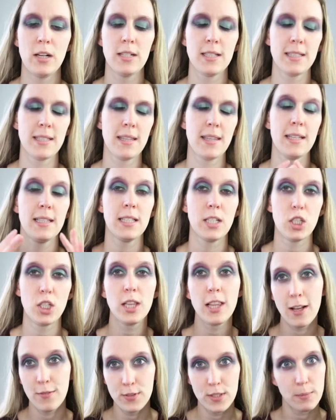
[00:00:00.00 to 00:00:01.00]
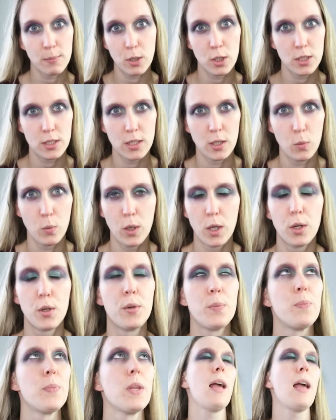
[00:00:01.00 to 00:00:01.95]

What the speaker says: and it's the thing that she loves the most in the world.